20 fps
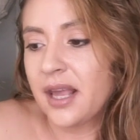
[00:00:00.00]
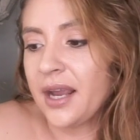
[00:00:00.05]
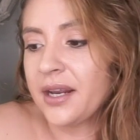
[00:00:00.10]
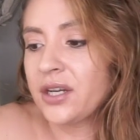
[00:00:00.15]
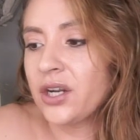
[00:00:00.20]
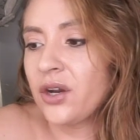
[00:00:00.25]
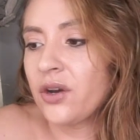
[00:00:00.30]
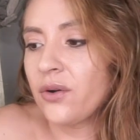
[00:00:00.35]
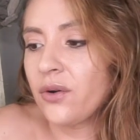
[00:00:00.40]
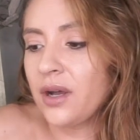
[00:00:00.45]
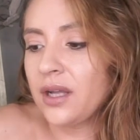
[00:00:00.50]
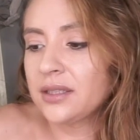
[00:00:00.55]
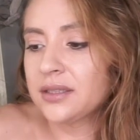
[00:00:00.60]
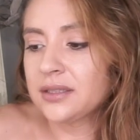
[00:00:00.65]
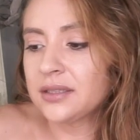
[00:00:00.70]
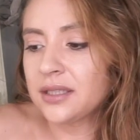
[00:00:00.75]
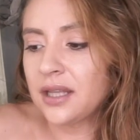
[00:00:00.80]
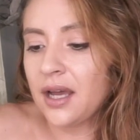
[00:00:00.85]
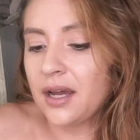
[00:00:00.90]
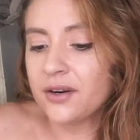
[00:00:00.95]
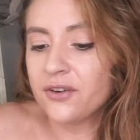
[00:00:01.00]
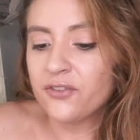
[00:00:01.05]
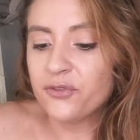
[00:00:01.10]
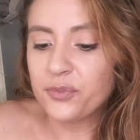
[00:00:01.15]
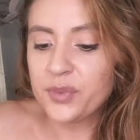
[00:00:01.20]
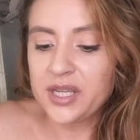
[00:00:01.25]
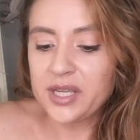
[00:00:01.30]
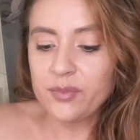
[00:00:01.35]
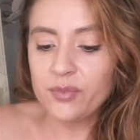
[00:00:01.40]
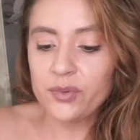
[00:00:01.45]
I know a lot
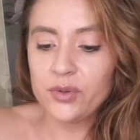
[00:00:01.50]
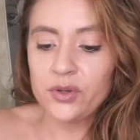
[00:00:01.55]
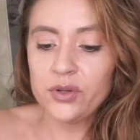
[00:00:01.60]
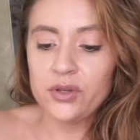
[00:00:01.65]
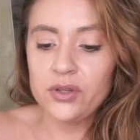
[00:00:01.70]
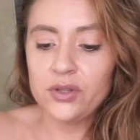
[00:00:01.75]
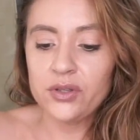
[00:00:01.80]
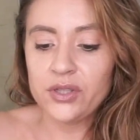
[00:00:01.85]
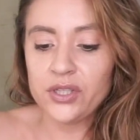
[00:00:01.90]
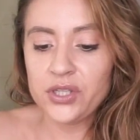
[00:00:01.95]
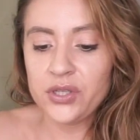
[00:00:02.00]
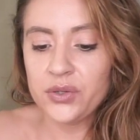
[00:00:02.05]
of people